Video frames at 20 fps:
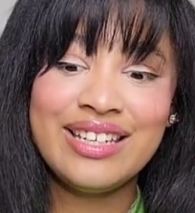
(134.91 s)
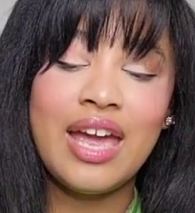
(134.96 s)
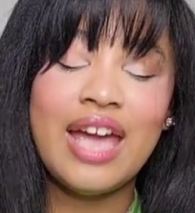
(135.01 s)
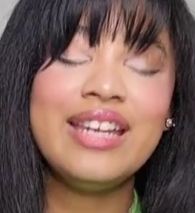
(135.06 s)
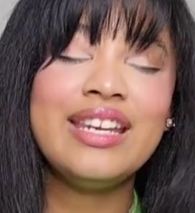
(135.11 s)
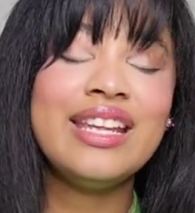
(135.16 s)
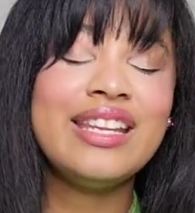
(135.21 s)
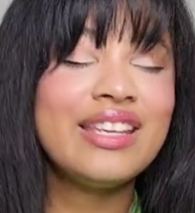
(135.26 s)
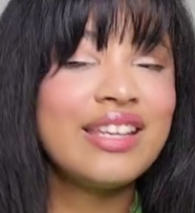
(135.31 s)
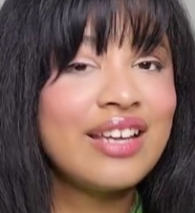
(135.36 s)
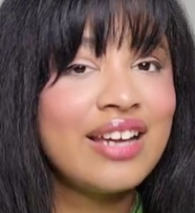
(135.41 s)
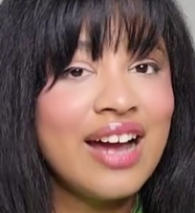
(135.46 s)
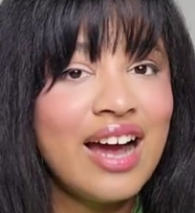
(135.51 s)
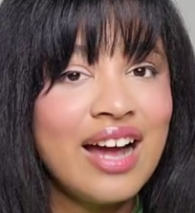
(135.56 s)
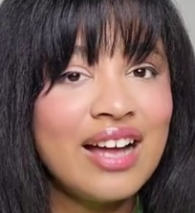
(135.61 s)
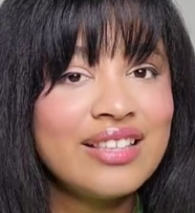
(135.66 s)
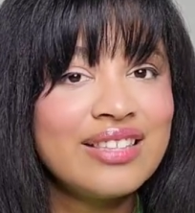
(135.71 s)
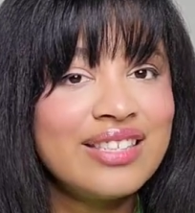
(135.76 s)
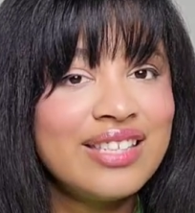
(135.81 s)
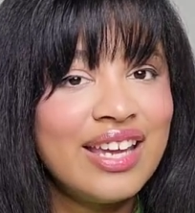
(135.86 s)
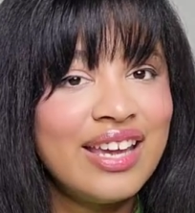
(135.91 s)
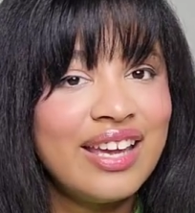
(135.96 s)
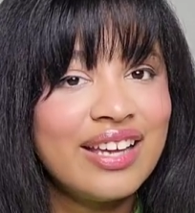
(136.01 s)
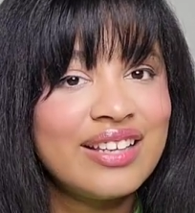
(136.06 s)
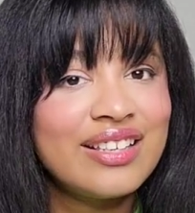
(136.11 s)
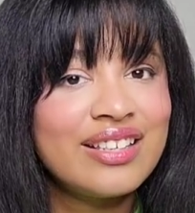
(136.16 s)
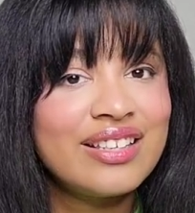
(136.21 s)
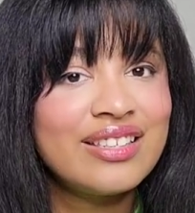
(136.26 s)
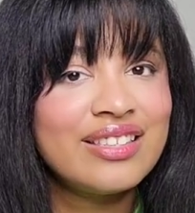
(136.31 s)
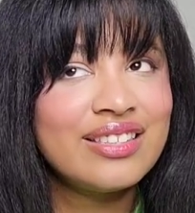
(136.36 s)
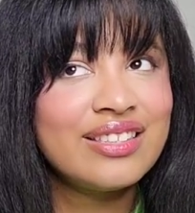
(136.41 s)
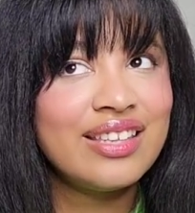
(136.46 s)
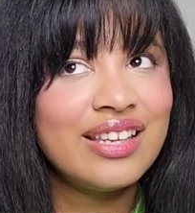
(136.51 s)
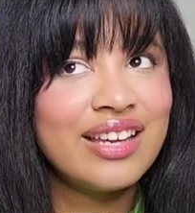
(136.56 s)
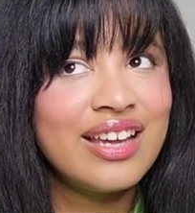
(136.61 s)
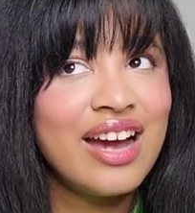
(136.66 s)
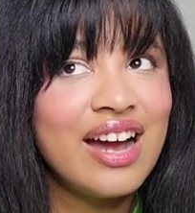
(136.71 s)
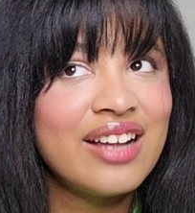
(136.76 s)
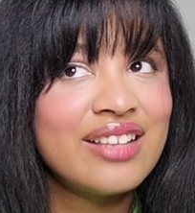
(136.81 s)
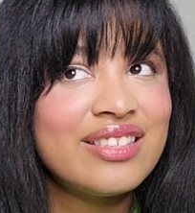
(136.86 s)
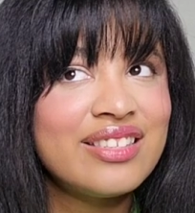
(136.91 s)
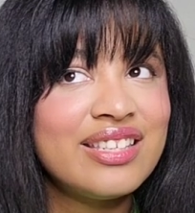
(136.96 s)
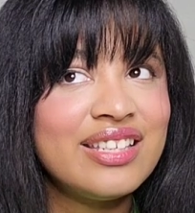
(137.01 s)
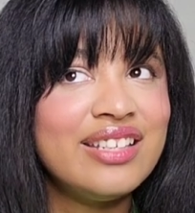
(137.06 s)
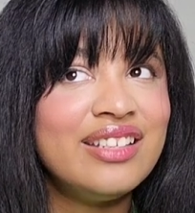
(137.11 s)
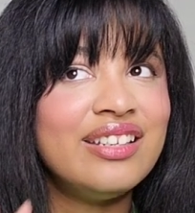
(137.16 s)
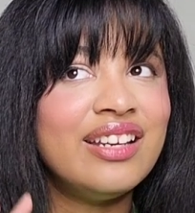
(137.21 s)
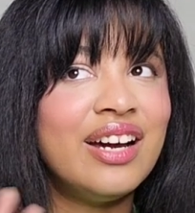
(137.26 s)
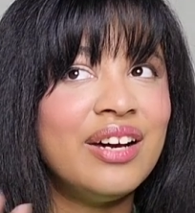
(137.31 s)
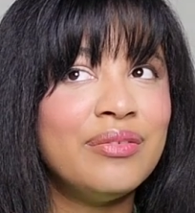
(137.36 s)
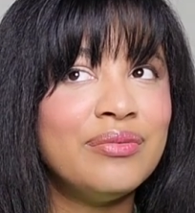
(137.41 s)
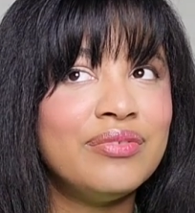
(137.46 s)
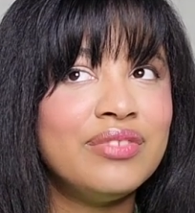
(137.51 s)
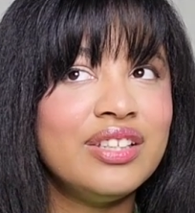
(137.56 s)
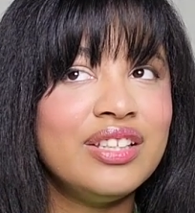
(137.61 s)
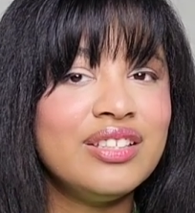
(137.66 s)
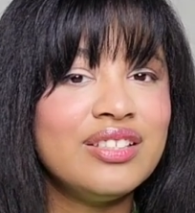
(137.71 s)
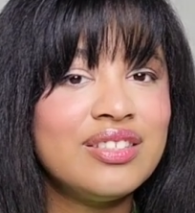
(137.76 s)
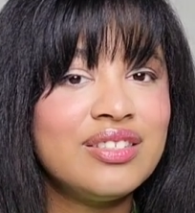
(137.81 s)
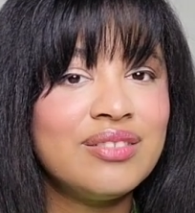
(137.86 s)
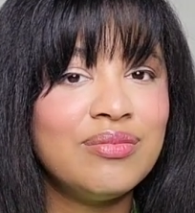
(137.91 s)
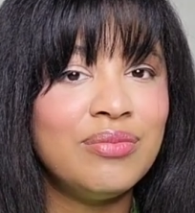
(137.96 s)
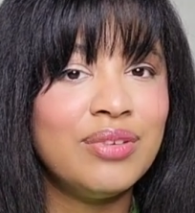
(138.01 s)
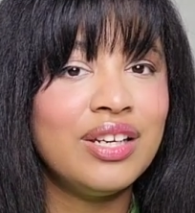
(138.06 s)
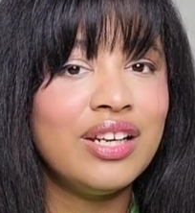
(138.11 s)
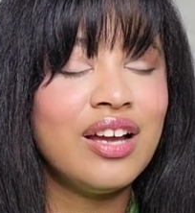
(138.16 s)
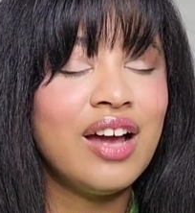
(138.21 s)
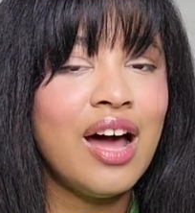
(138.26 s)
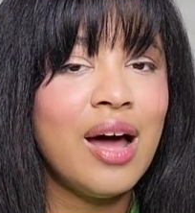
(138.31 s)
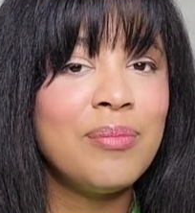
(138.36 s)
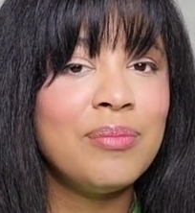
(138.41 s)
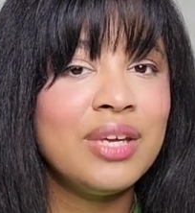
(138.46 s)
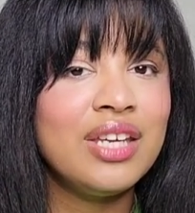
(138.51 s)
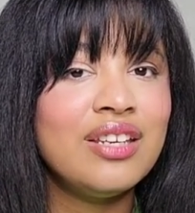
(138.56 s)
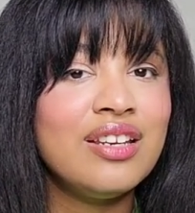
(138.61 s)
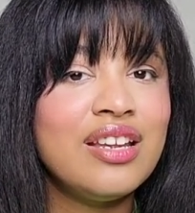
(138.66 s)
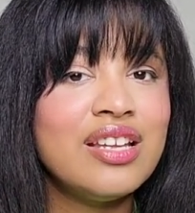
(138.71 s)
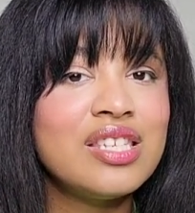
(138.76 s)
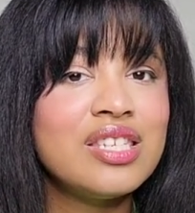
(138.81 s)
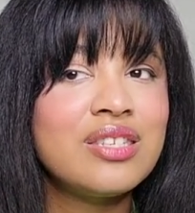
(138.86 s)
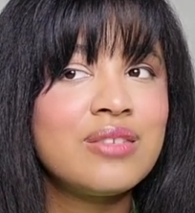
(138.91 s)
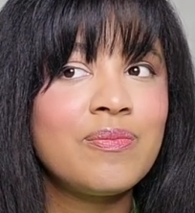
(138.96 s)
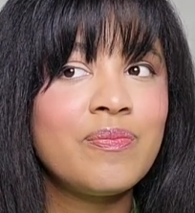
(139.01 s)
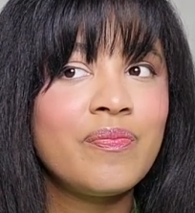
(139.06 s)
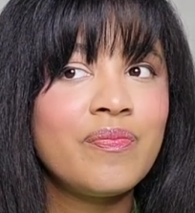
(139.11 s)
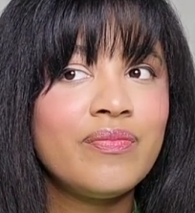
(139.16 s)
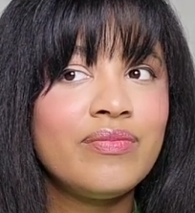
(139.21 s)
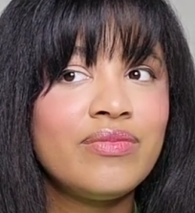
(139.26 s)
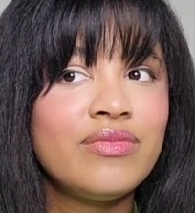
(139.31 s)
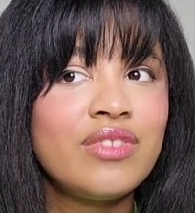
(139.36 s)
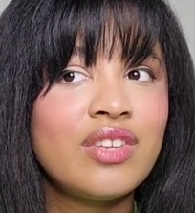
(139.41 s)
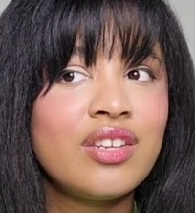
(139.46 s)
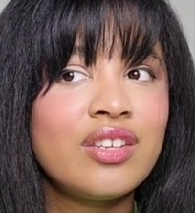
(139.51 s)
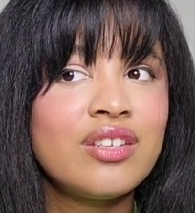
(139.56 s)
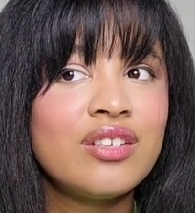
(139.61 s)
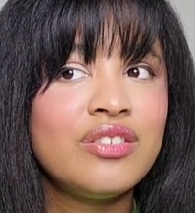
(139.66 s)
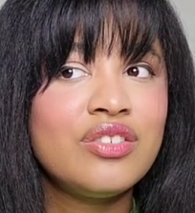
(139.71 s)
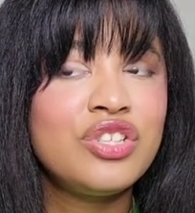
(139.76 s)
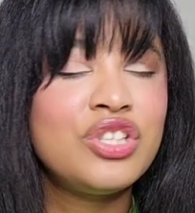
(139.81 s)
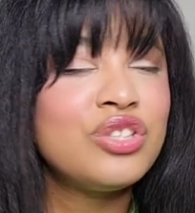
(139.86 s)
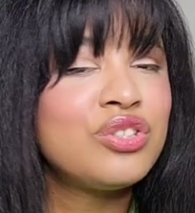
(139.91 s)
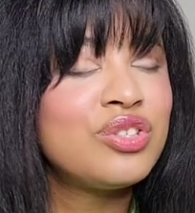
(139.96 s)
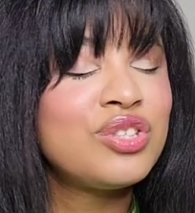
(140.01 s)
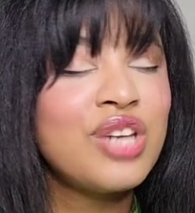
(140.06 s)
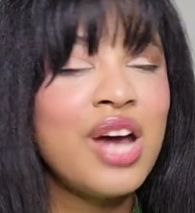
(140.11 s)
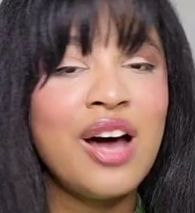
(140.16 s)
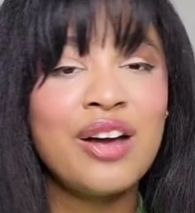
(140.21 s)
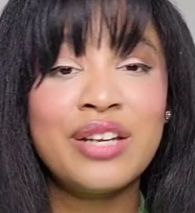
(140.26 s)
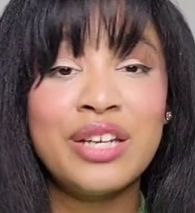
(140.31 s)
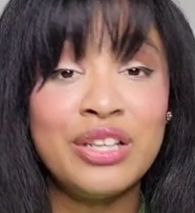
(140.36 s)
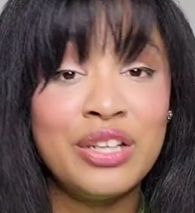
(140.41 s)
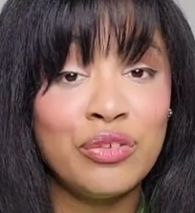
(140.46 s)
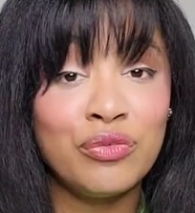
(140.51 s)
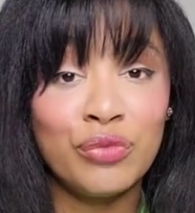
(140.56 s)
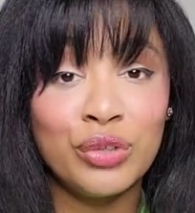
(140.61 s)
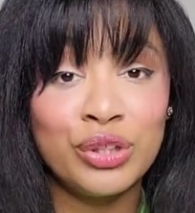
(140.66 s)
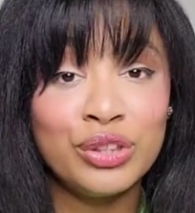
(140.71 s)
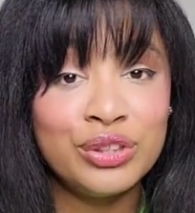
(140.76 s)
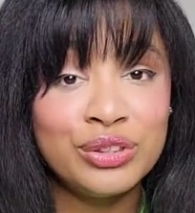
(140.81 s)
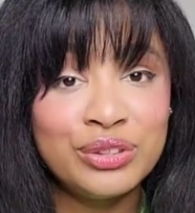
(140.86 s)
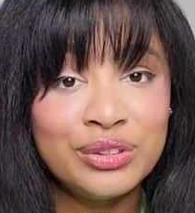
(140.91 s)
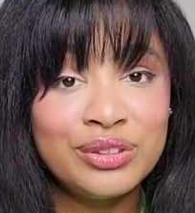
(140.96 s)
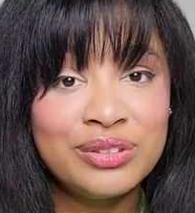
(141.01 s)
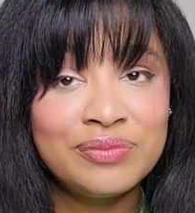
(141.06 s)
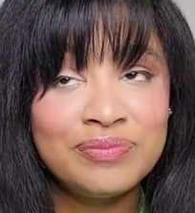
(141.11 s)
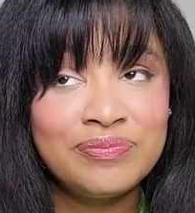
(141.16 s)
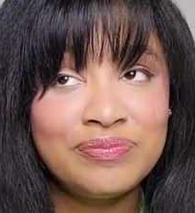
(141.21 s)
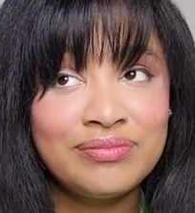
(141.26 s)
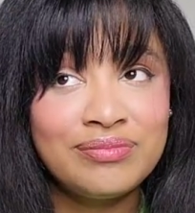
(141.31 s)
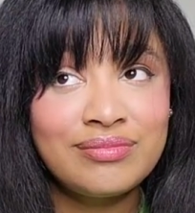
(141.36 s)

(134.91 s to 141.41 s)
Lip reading: And then the content of these videos, she's talking in riddles.